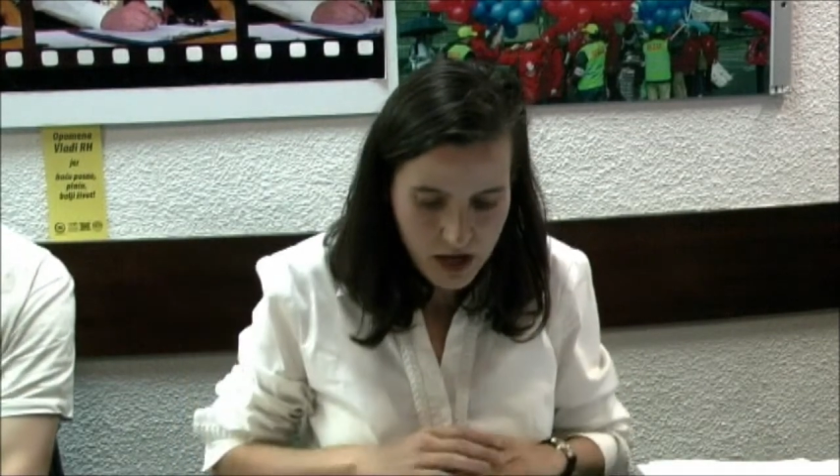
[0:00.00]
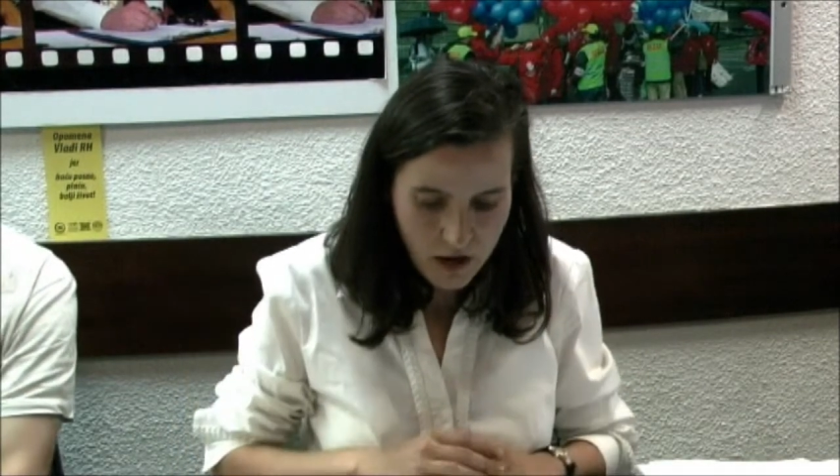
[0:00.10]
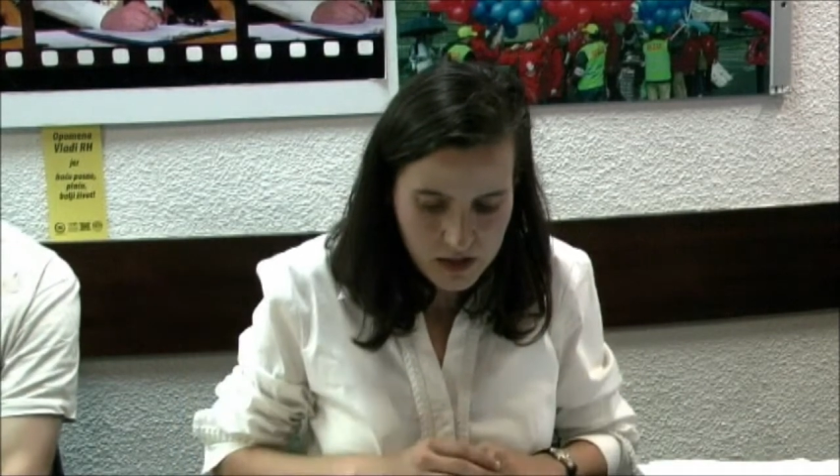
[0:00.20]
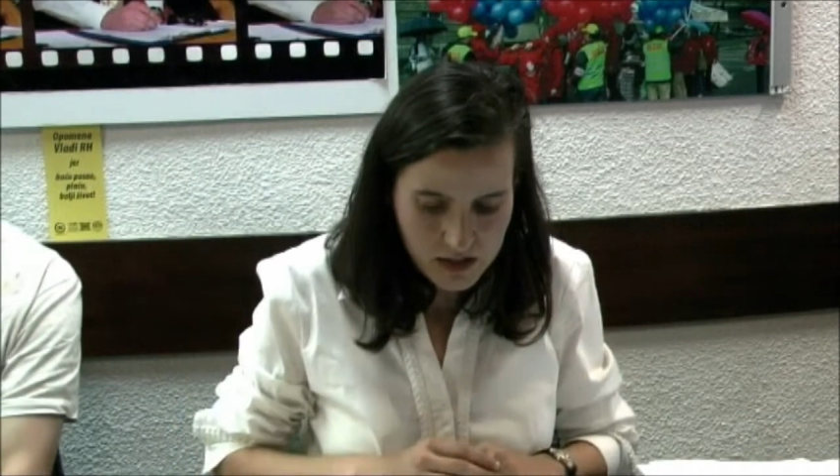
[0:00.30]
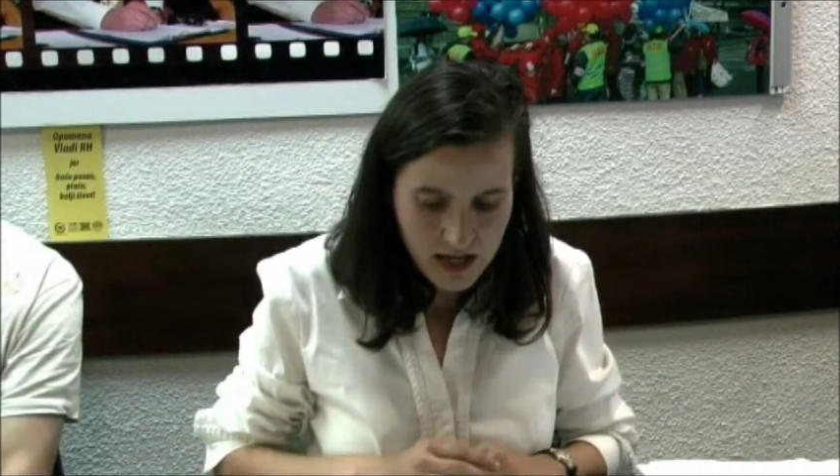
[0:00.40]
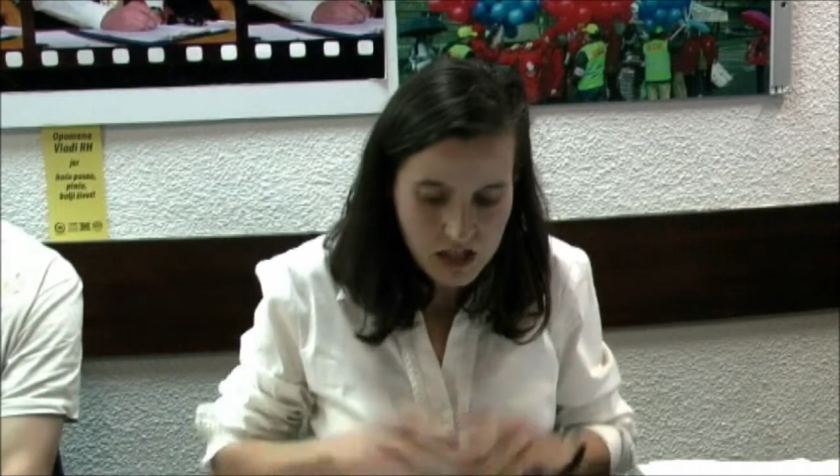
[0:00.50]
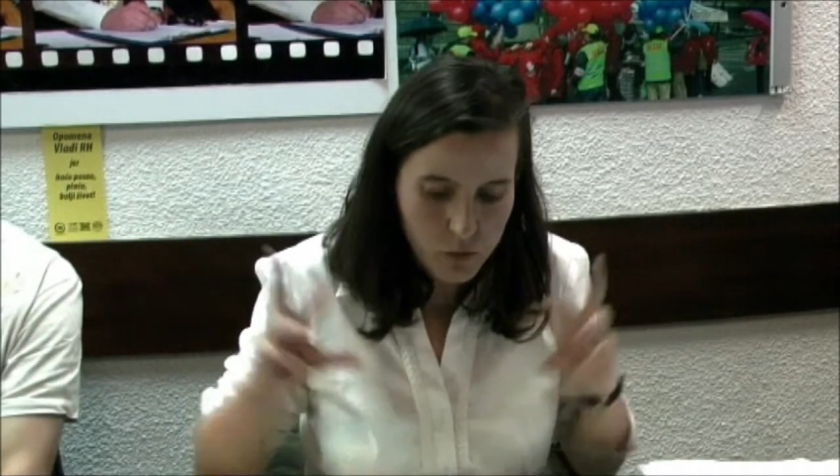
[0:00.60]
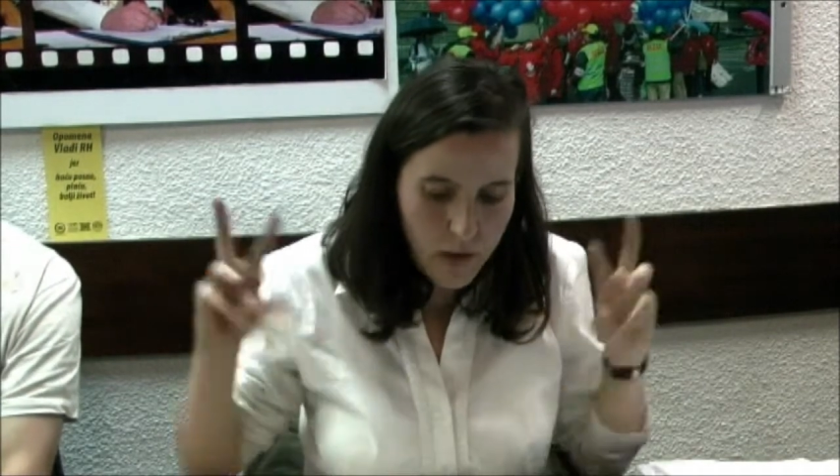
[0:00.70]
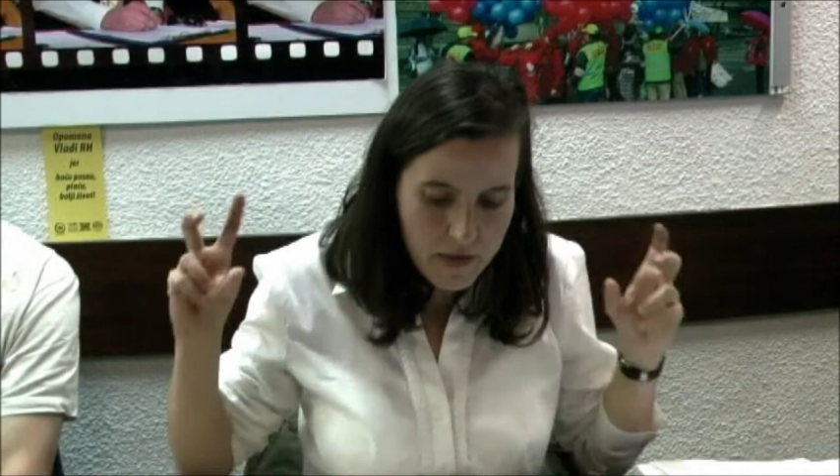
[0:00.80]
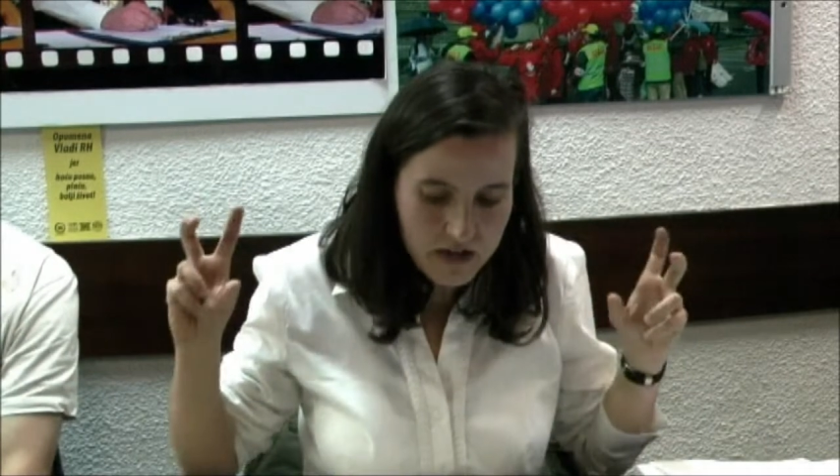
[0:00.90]
donors as
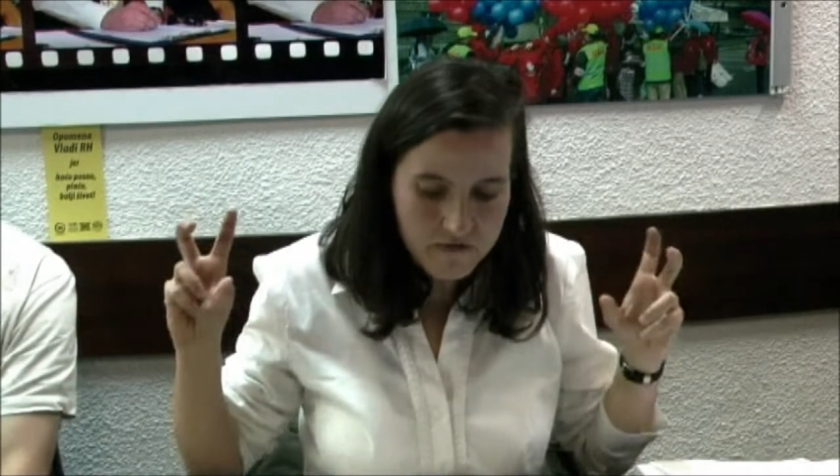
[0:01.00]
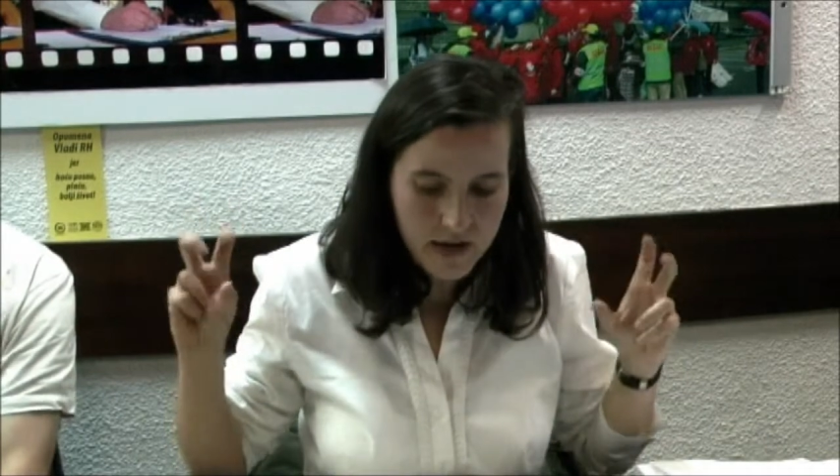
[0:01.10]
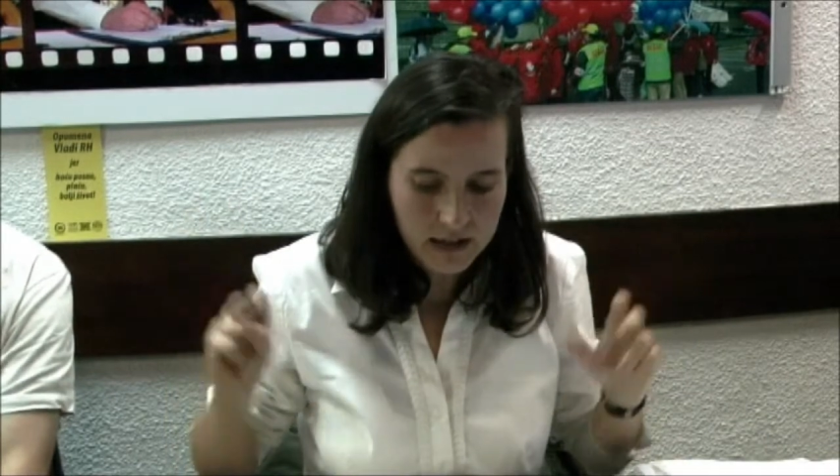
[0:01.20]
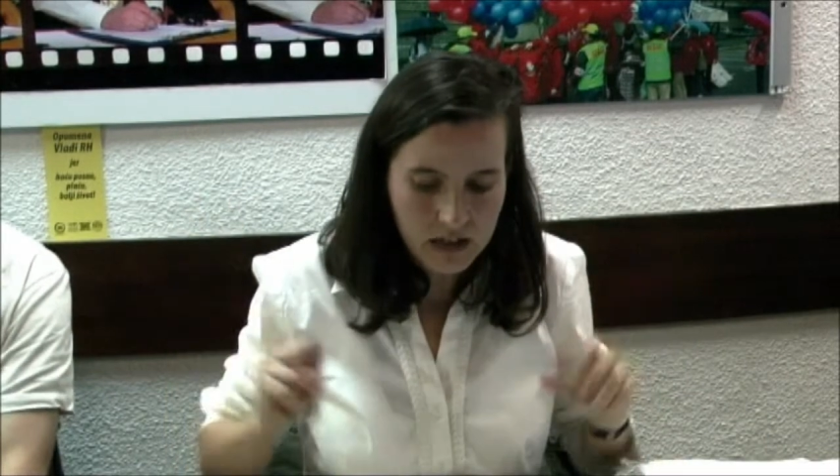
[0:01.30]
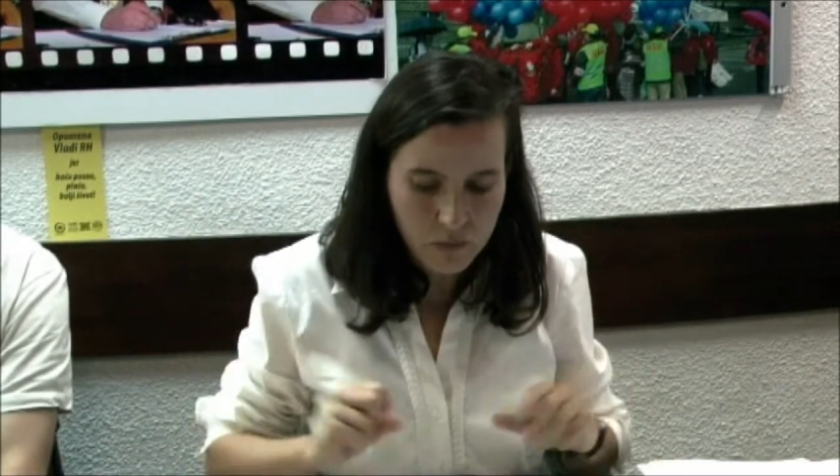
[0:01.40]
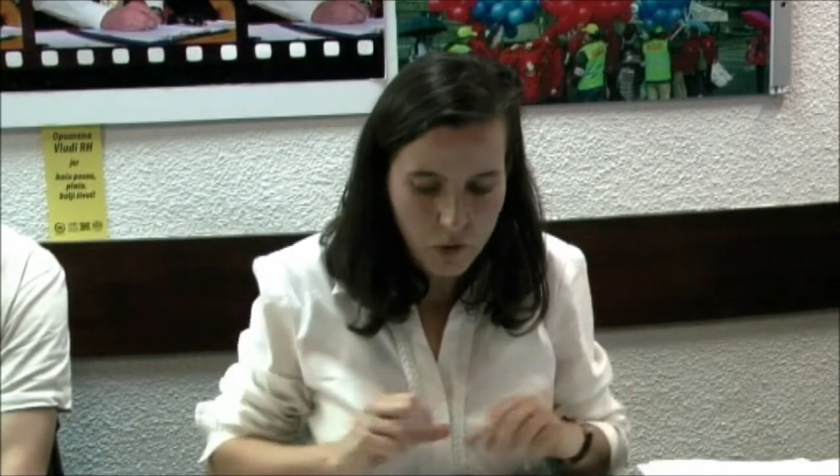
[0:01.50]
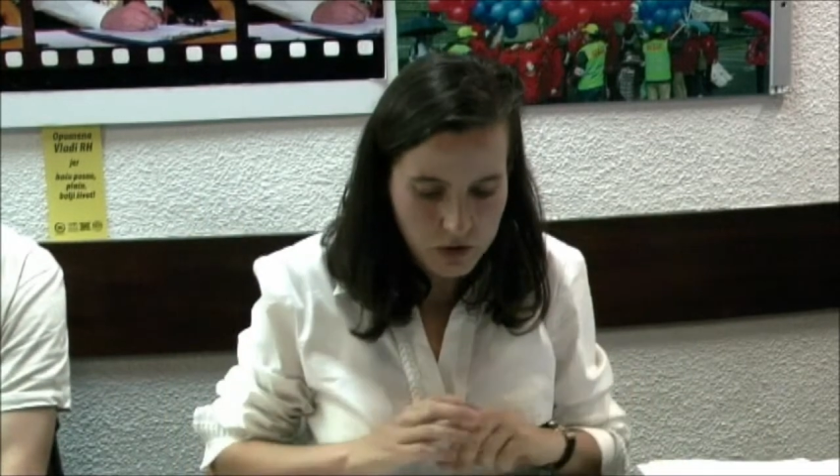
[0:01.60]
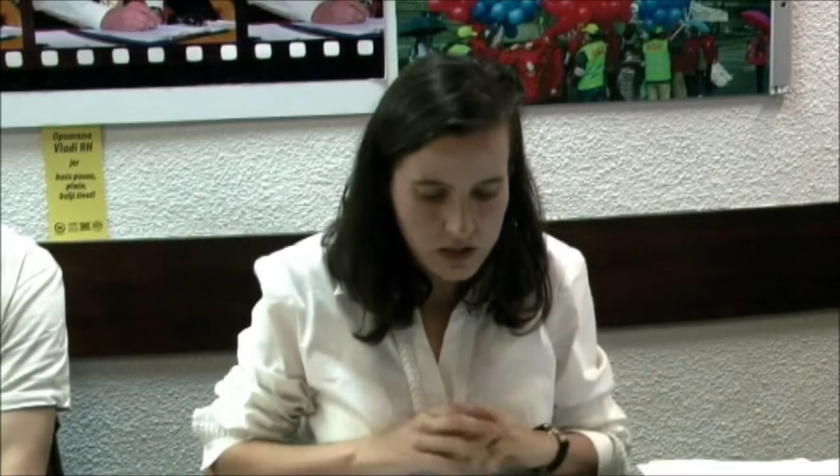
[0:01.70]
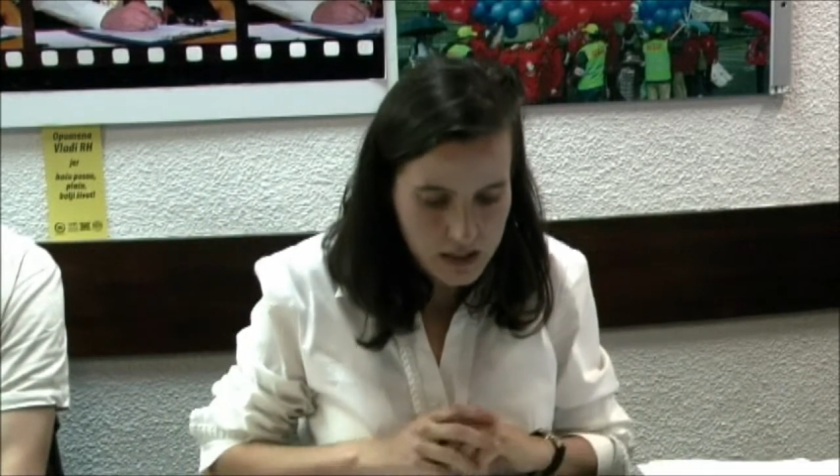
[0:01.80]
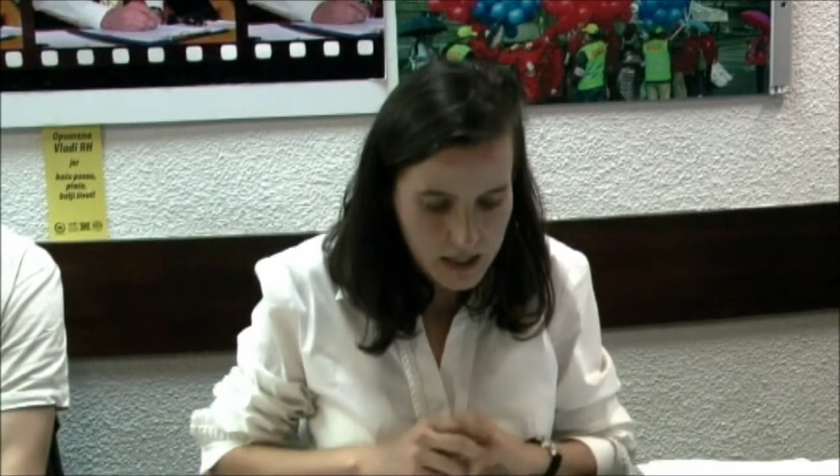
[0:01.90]
women-friendly
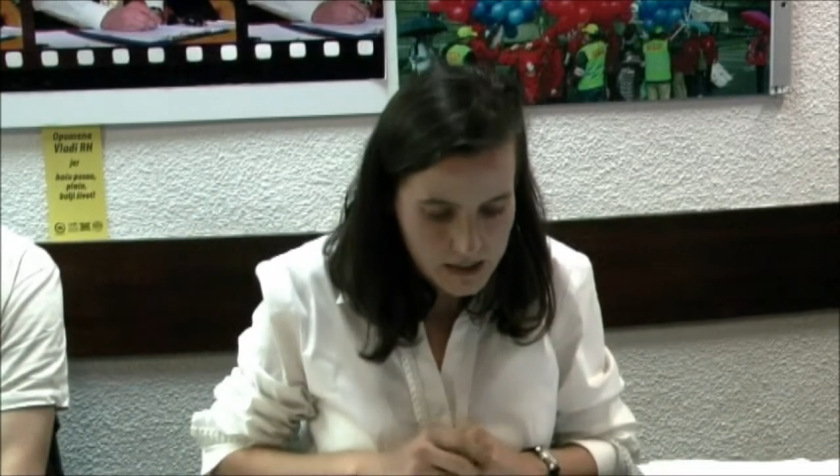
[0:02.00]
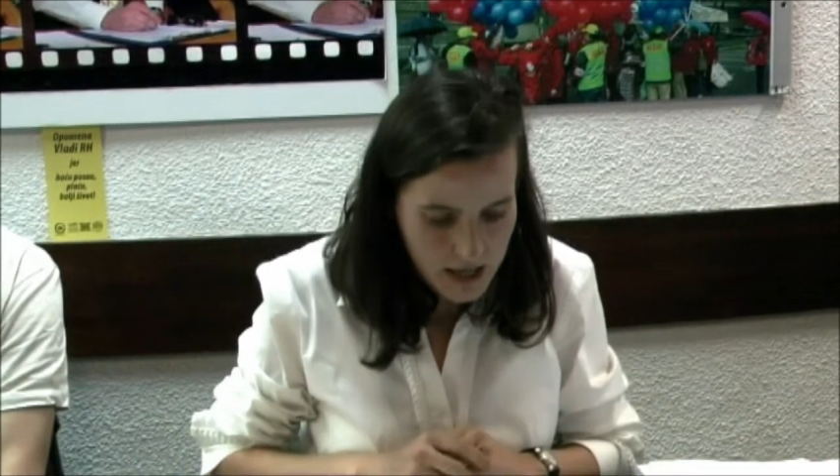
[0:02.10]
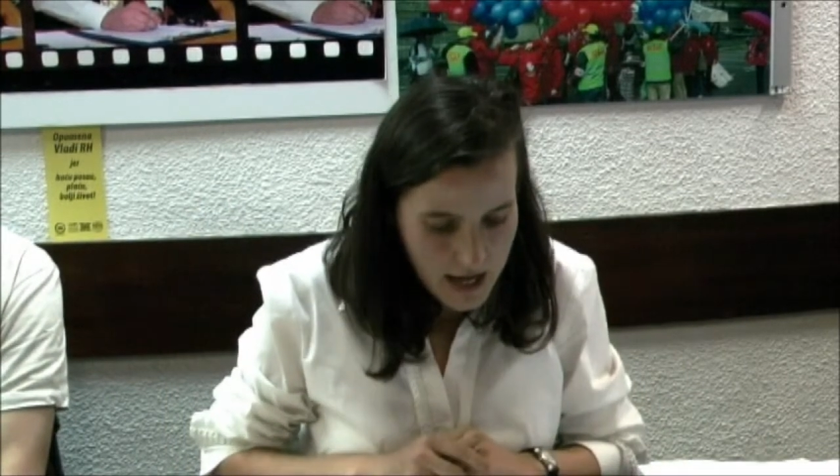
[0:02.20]
policies